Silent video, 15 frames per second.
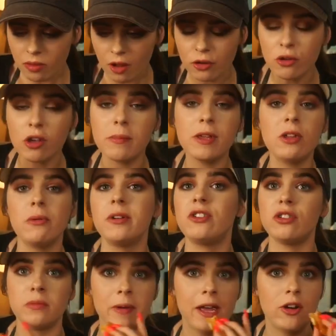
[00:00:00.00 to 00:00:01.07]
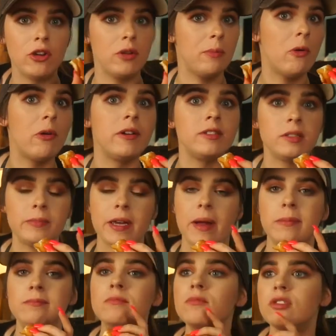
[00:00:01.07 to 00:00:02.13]
You could be the richest man or the poorest
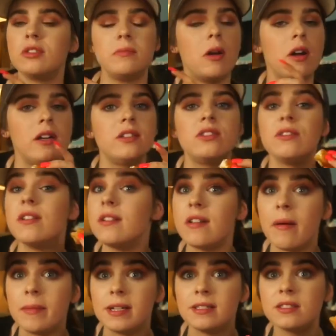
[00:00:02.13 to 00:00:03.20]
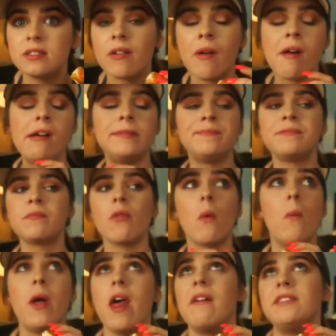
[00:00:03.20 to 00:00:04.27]
man, smartest or the dumbest,
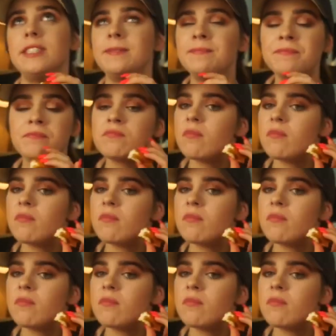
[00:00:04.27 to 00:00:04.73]
whatever.